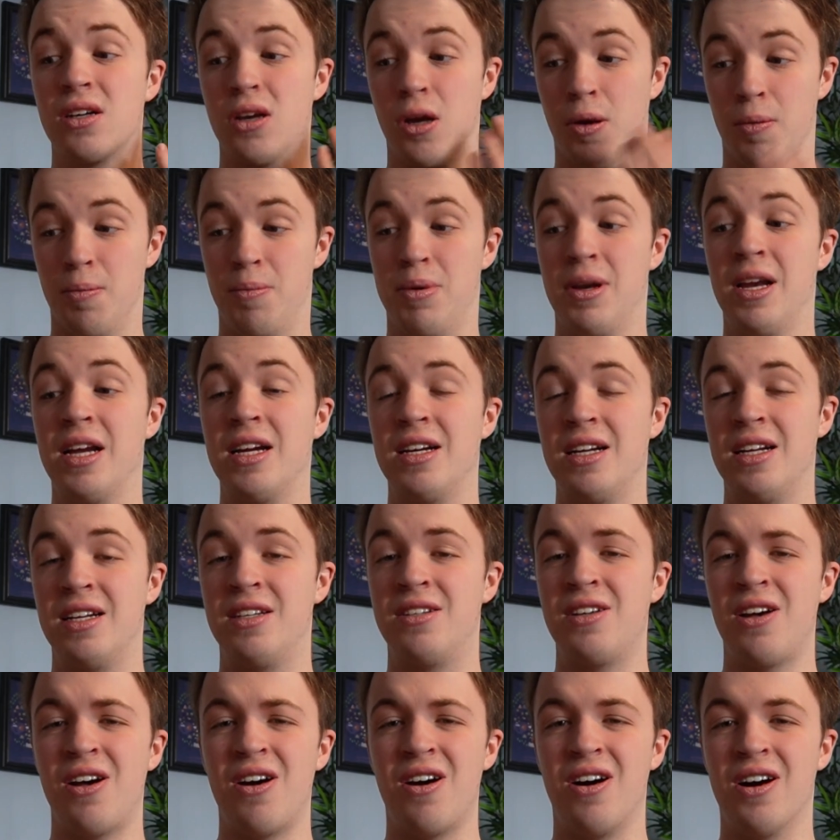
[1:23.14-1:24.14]
completely
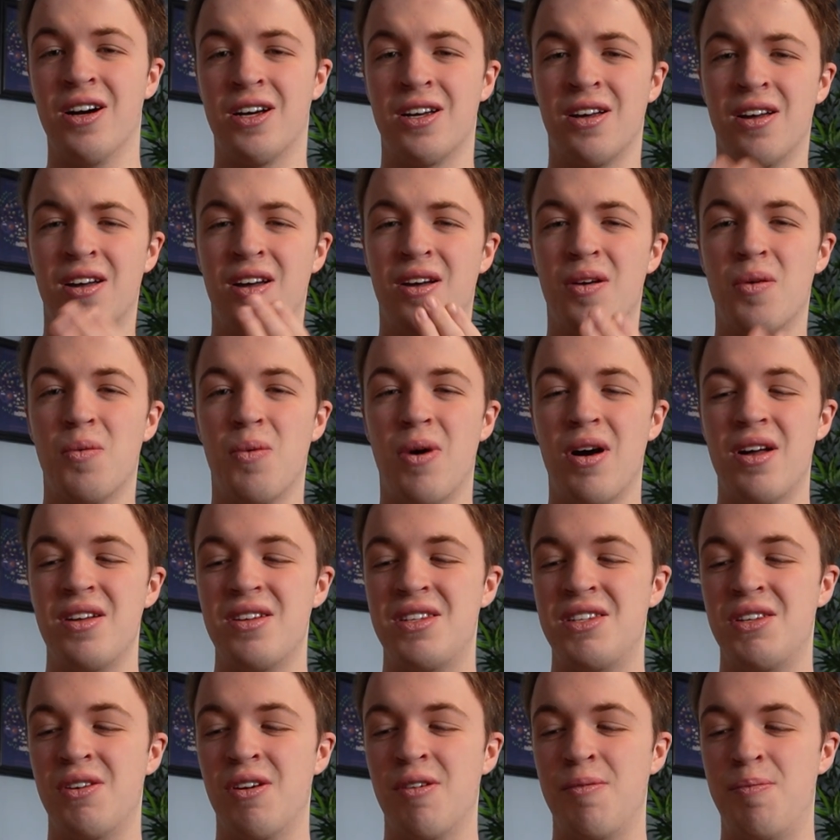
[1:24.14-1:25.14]
dark,
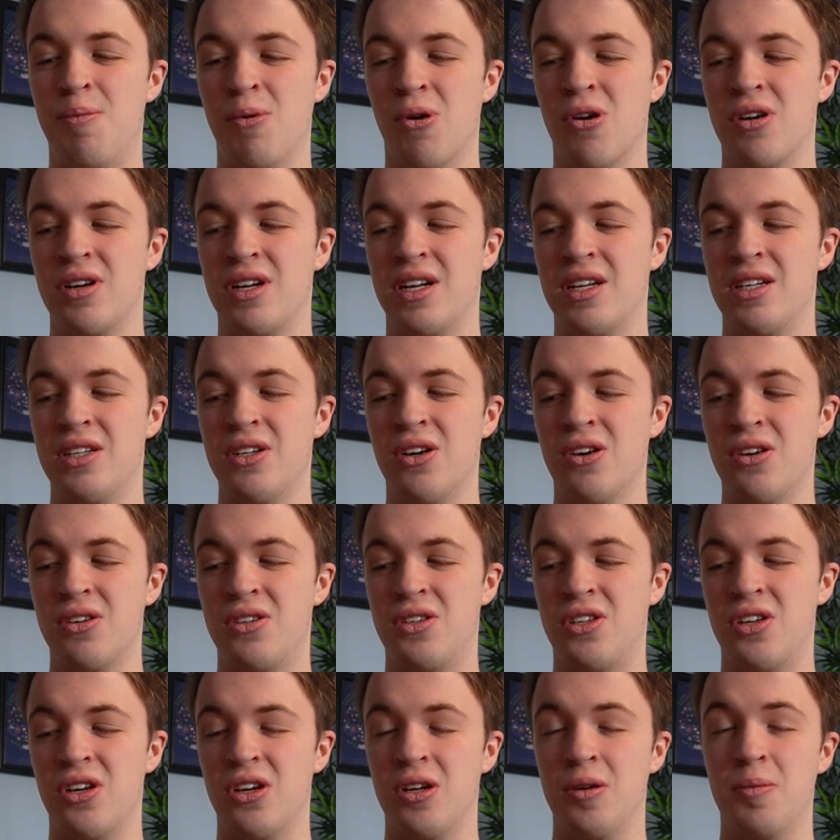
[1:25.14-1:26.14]
once you have boarded your
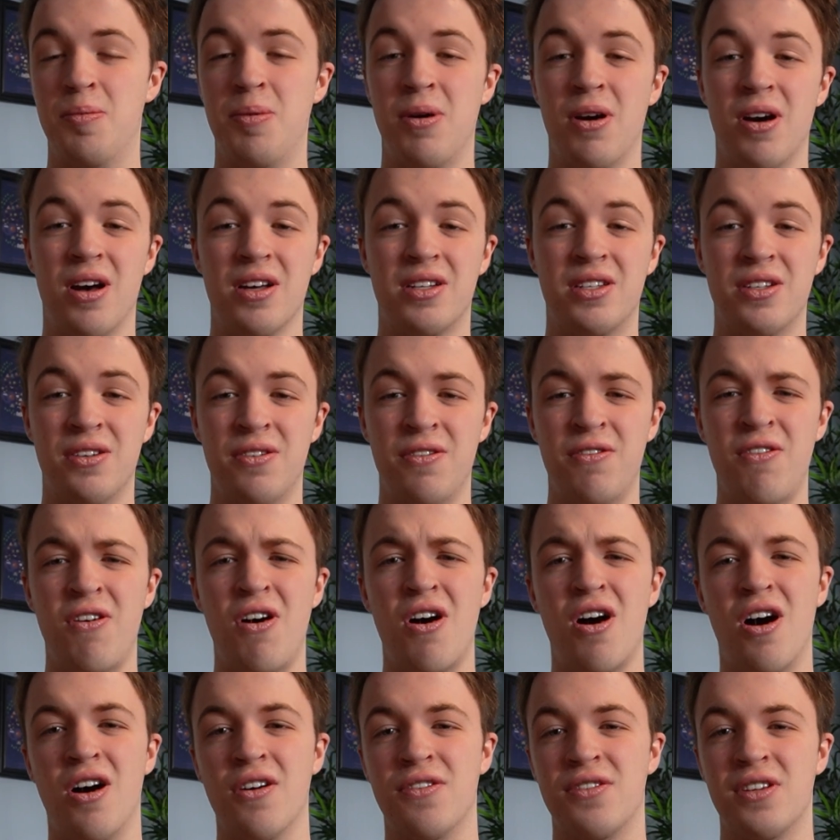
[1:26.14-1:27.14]
2-person
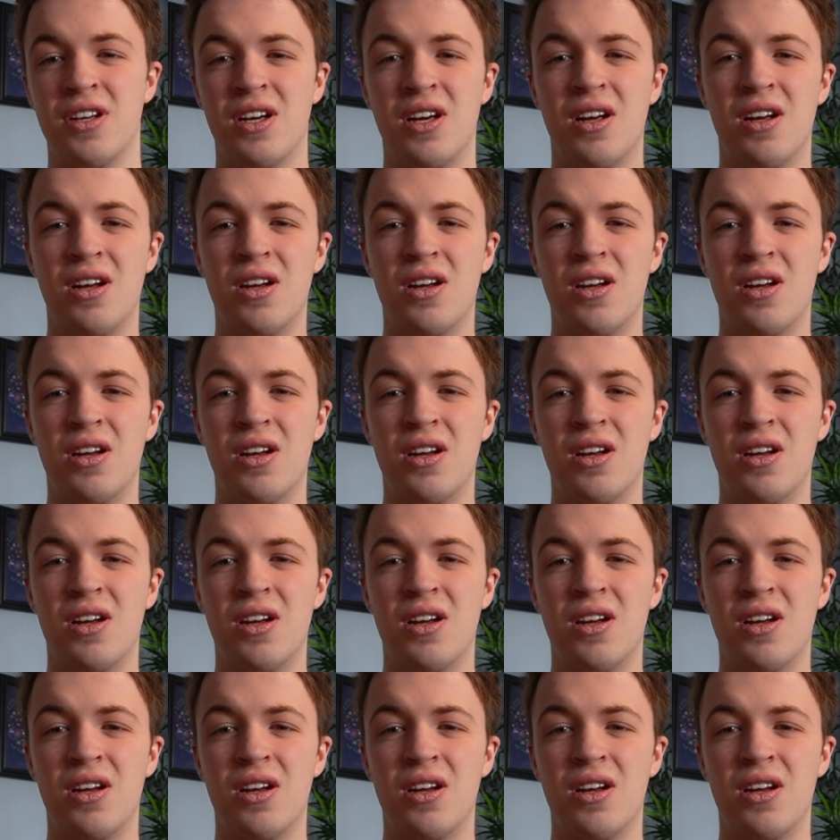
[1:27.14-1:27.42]
raft,